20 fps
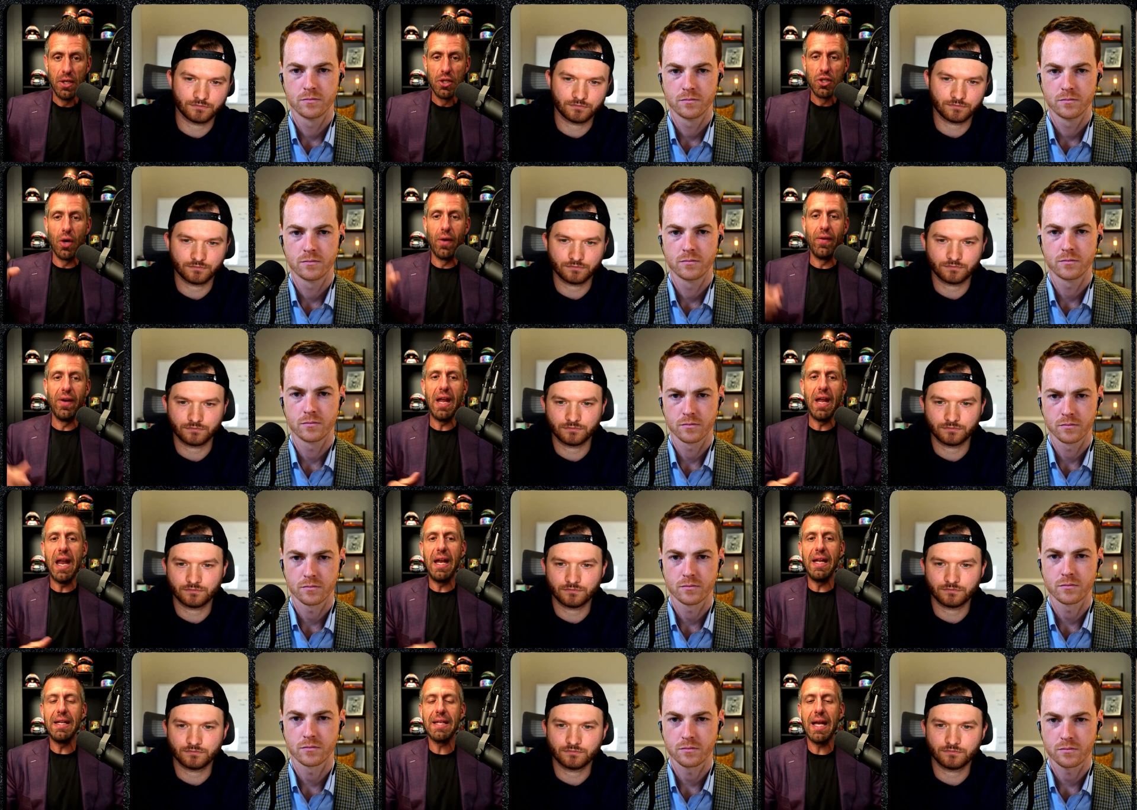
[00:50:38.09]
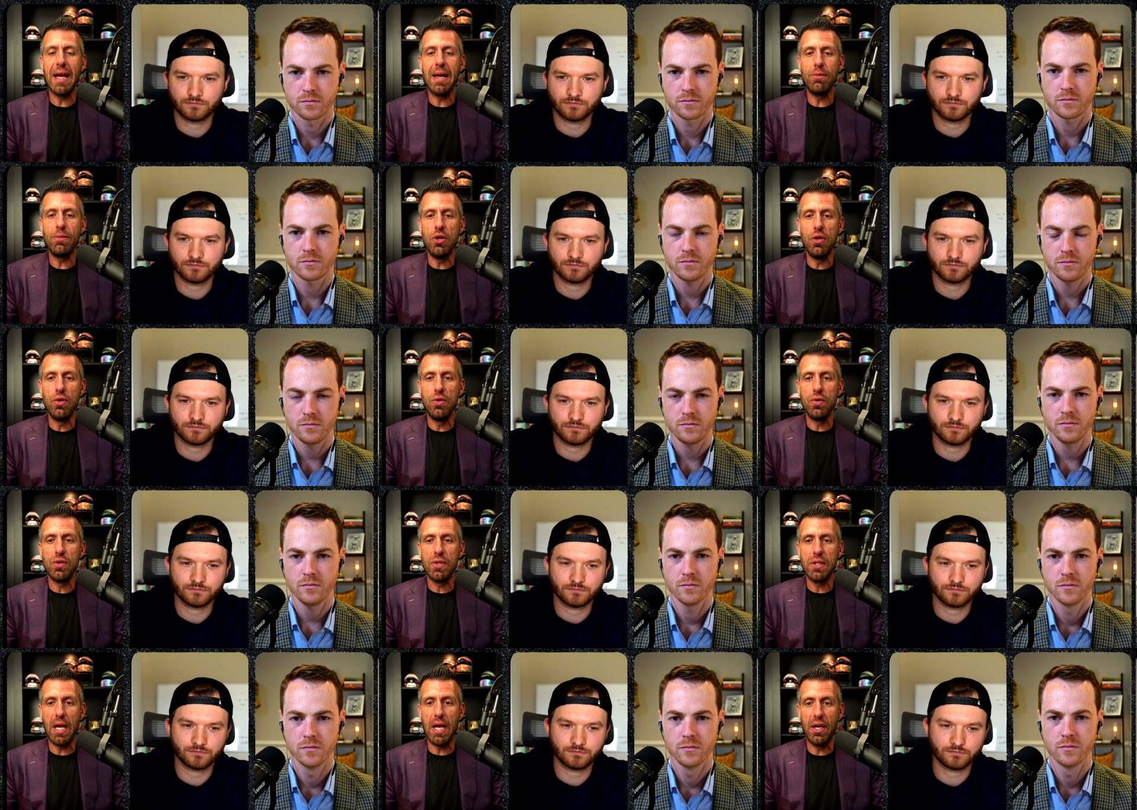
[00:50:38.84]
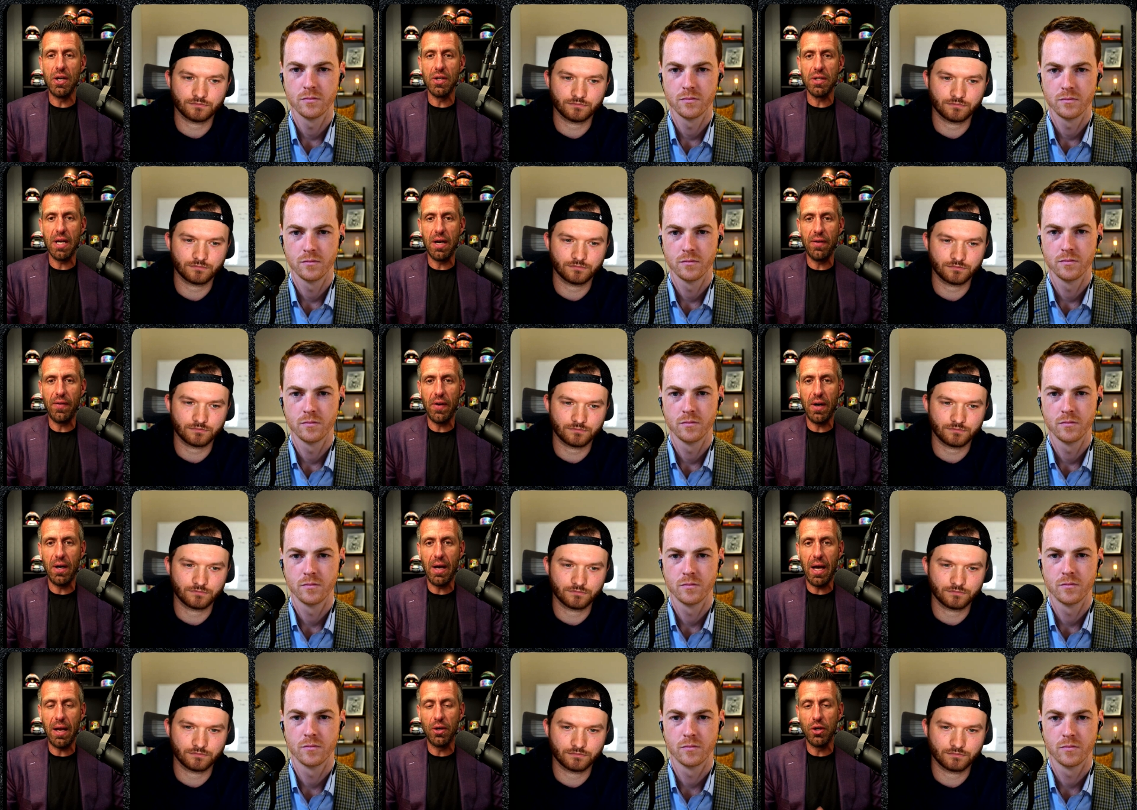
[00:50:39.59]
Speaker 1: So anytime you say to yourself,
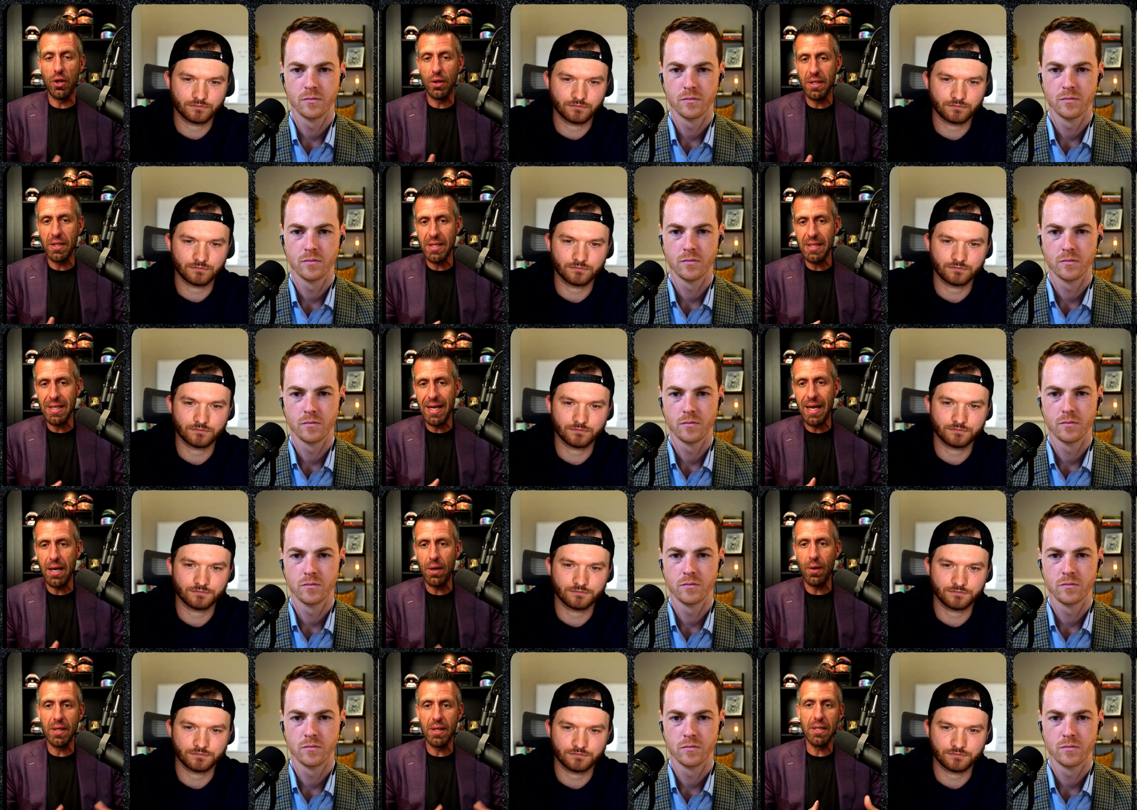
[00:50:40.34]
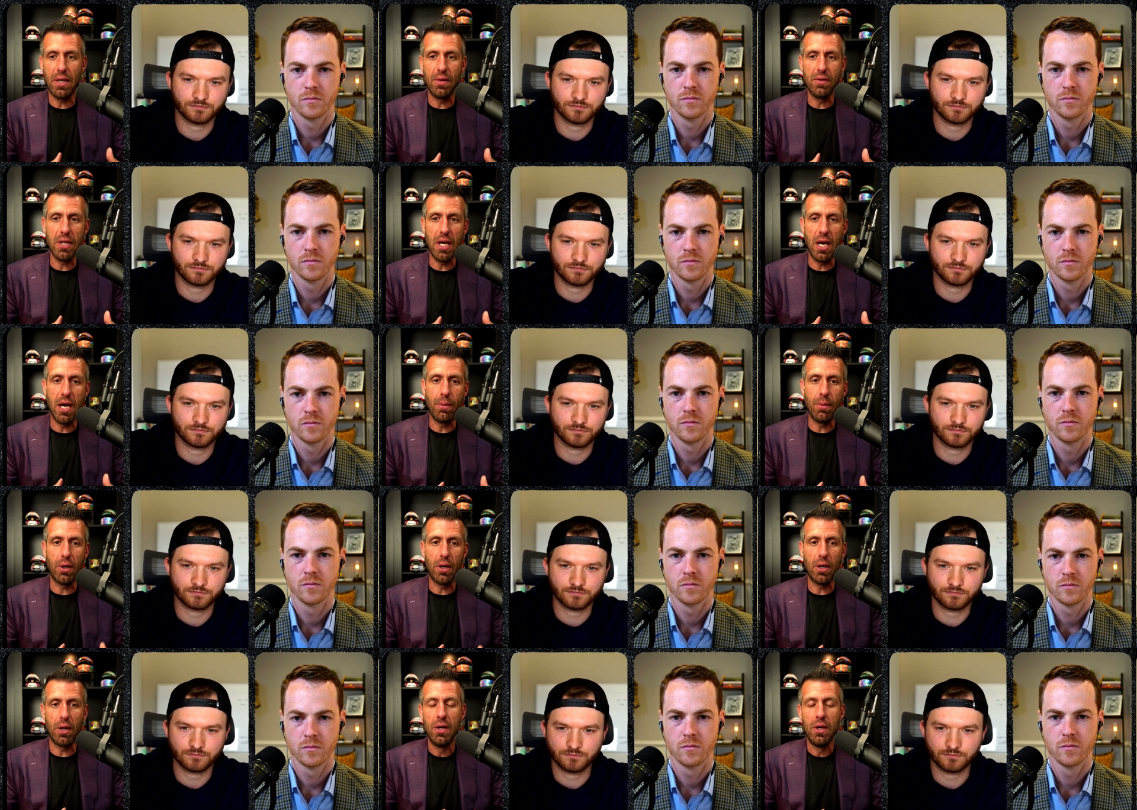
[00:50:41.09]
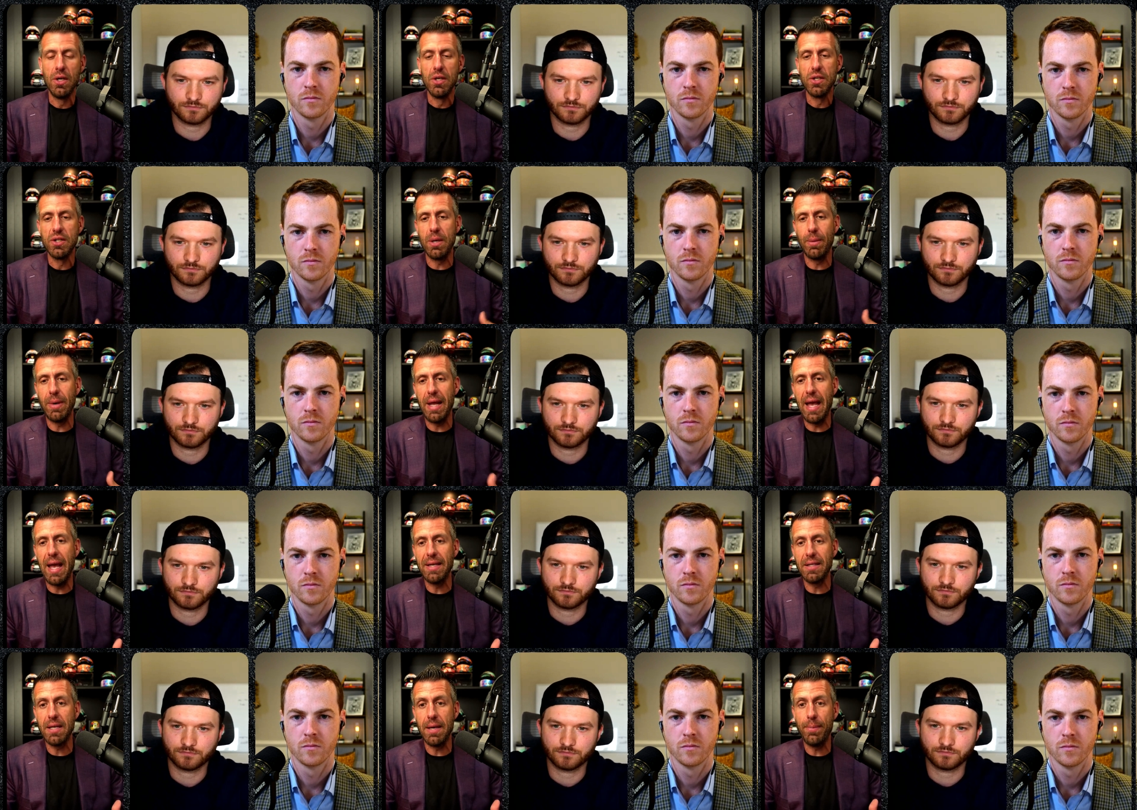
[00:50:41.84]
"Oh, I don't know what to say. I don't want to sound dumb," or somebody
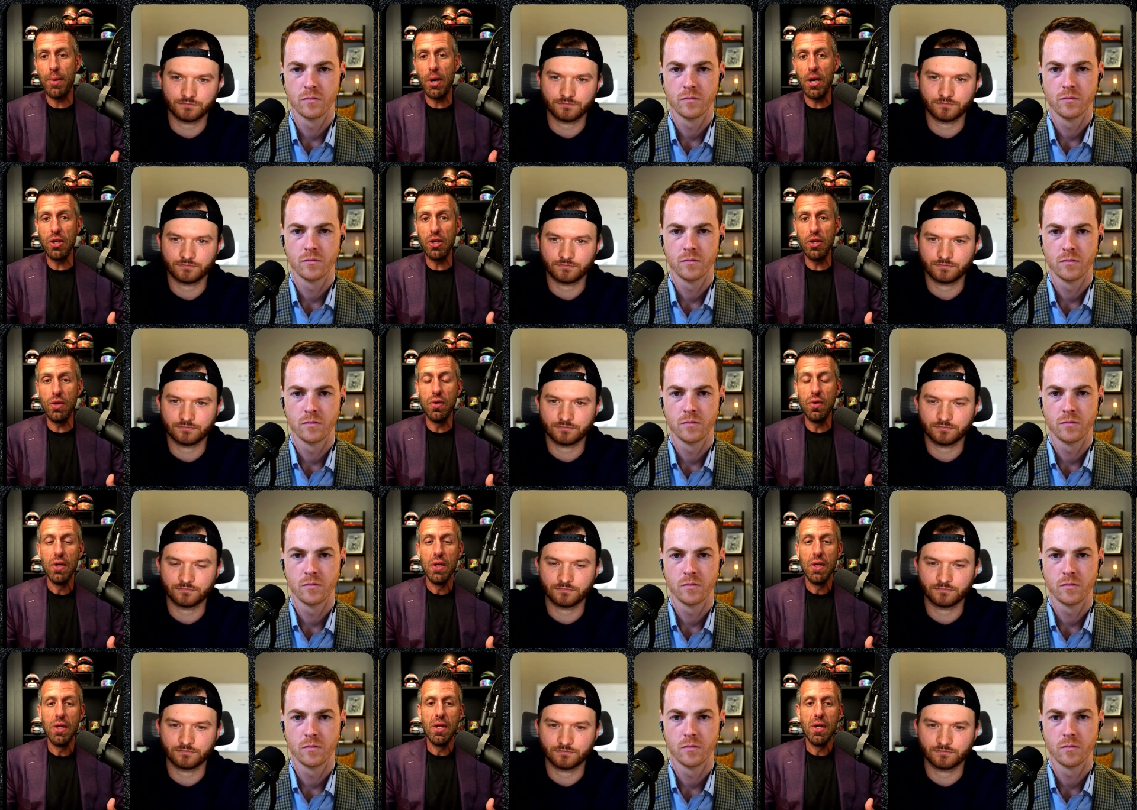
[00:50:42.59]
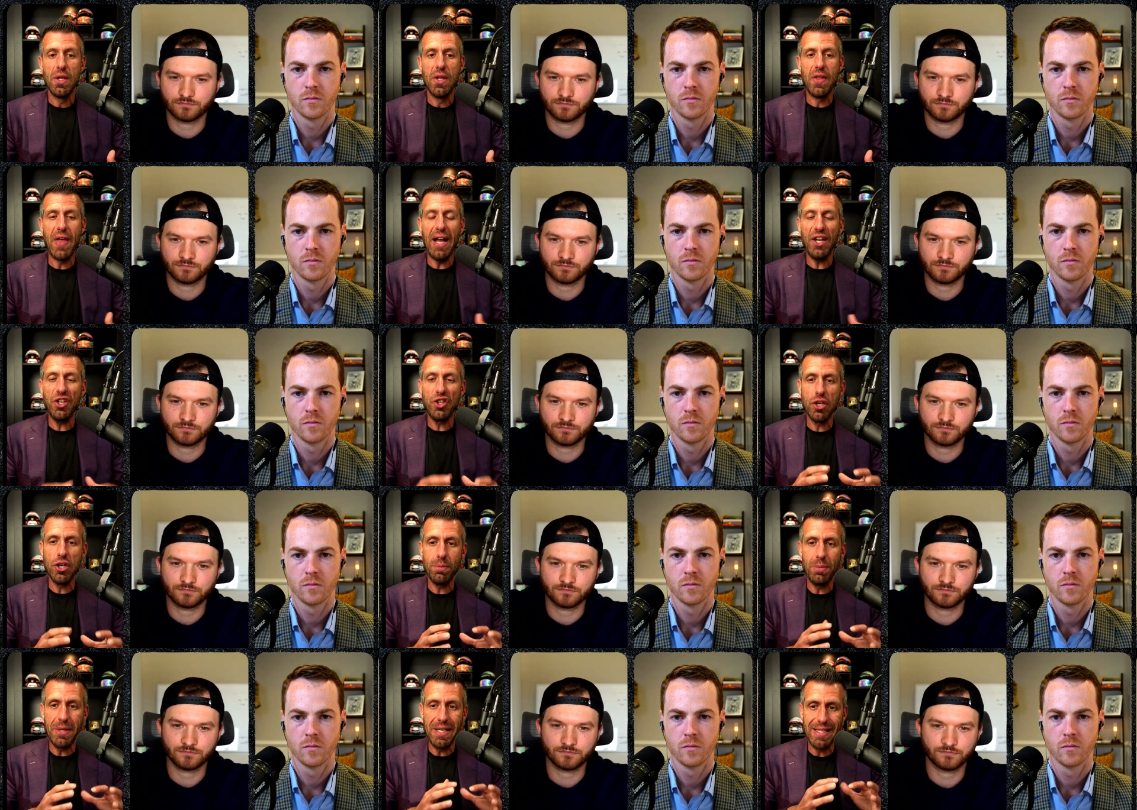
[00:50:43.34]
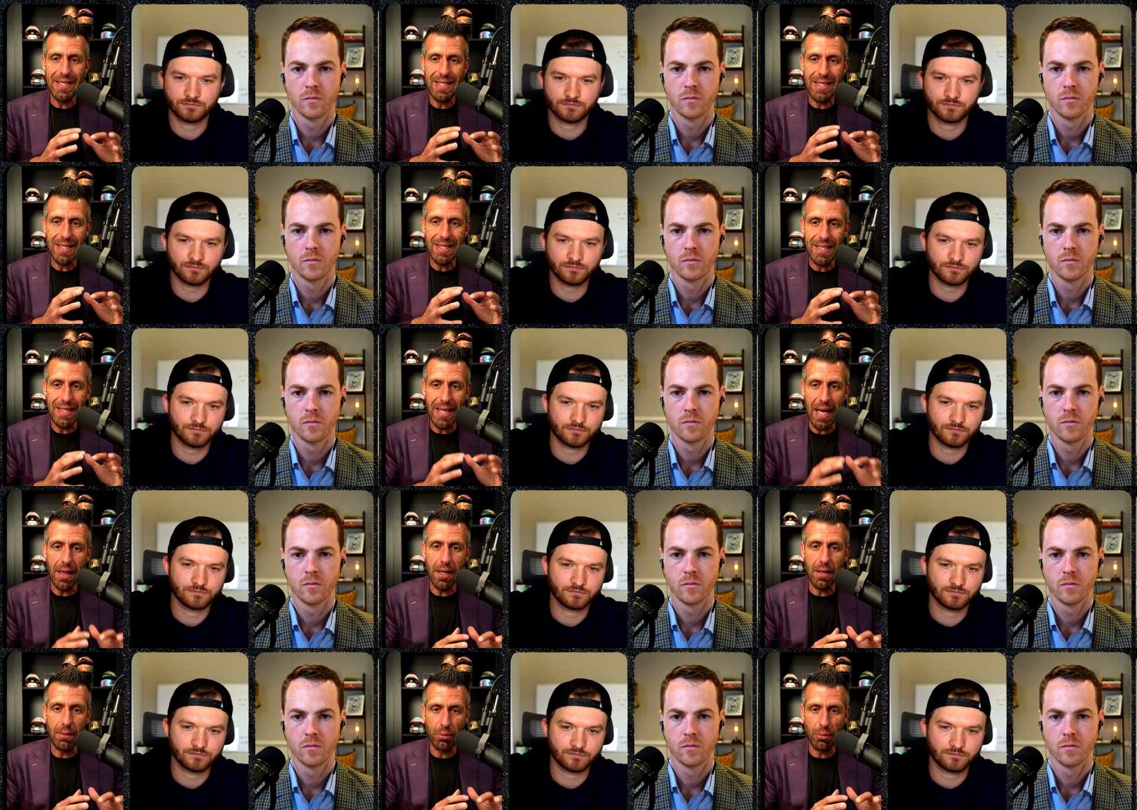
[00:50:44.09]
hangs up on you, that should be
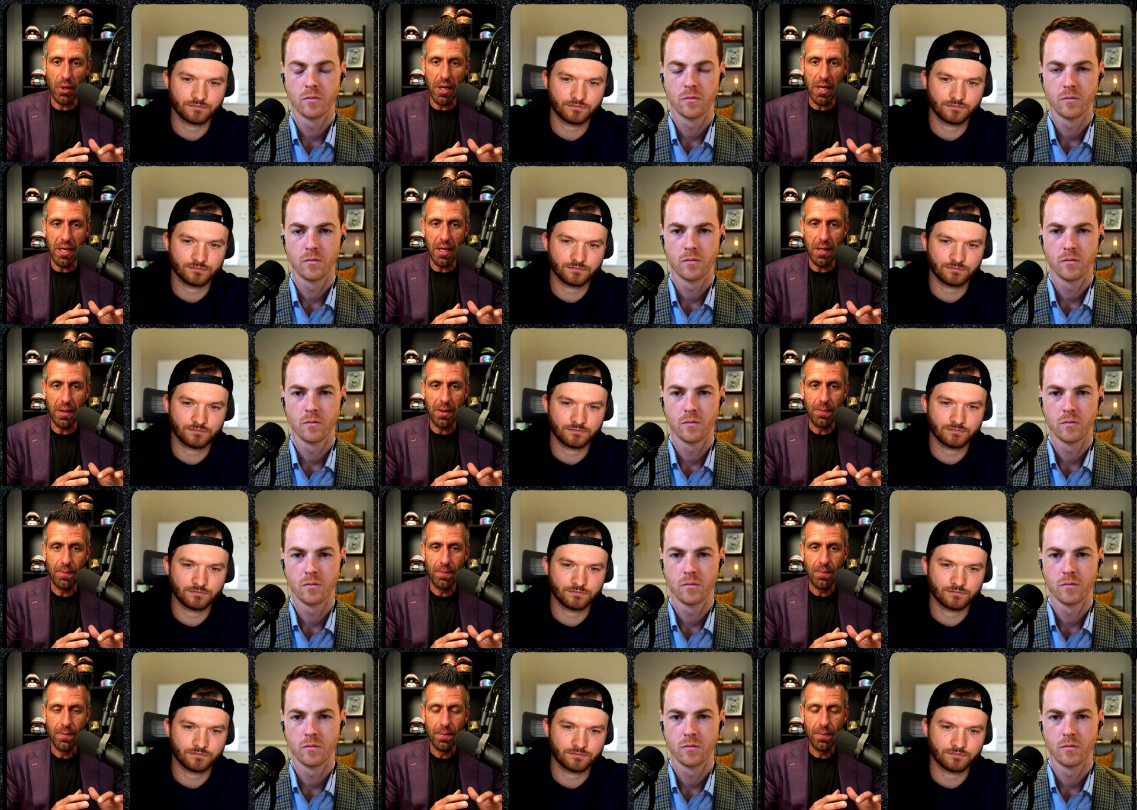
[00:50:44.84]
celebrated.